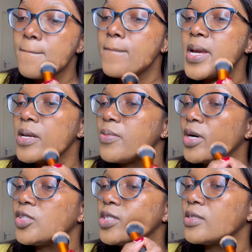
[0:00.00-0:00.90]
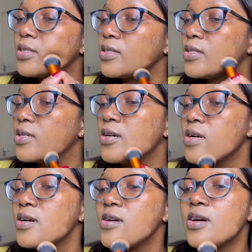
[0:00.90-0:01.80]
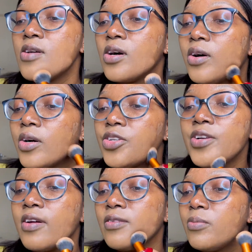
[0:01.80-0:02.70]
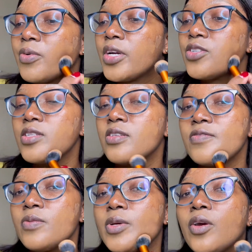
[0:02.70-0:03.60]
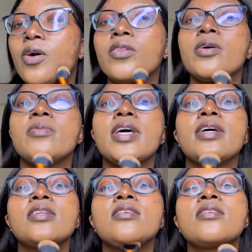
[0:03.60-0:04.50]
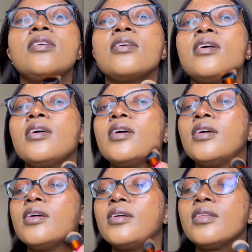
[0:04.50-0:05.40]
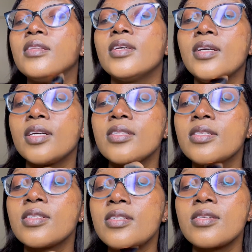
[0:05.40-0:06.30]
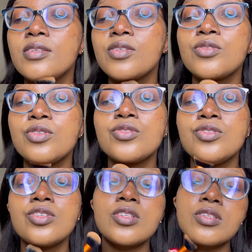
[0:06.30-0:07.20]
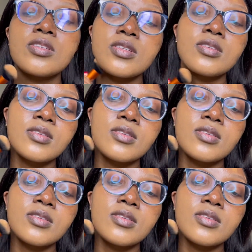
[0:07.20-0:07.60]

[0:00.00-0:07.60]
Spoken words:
mini brushes, or travel brushes, if you may call them that. They assist you to just